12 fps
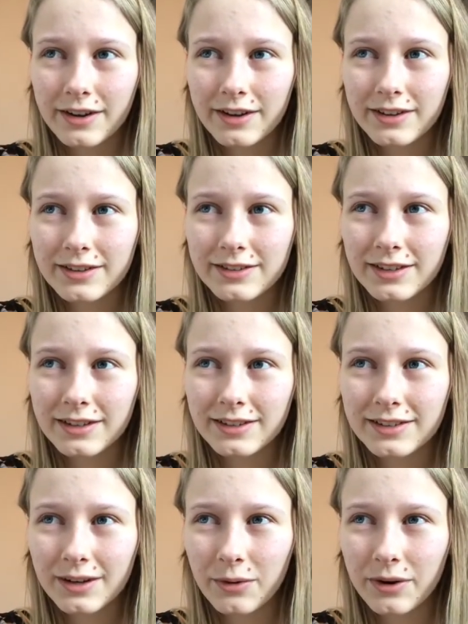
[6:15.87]
since
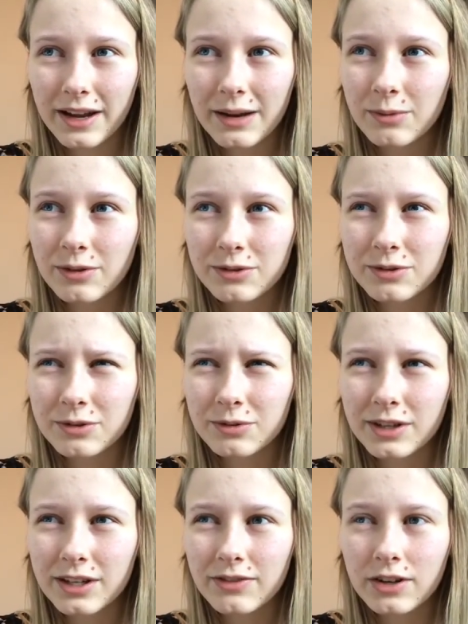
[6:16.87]
they were able to
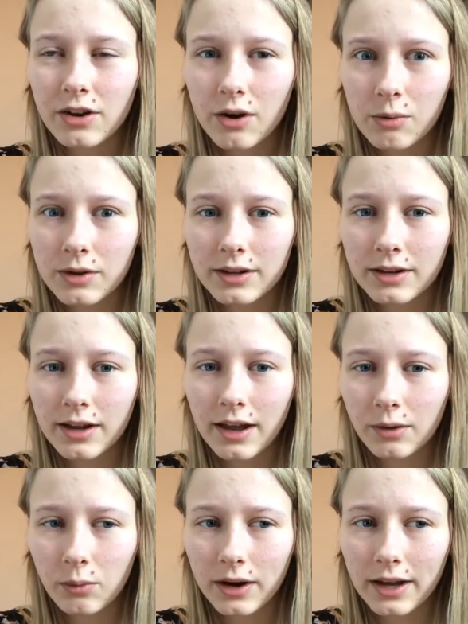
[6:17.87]
even know it in any
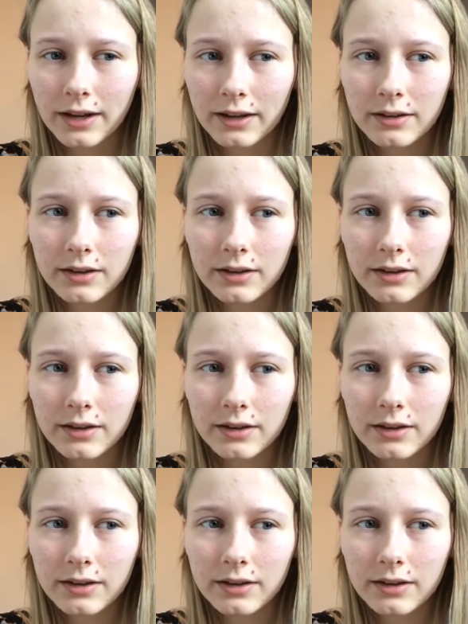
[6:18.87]
way.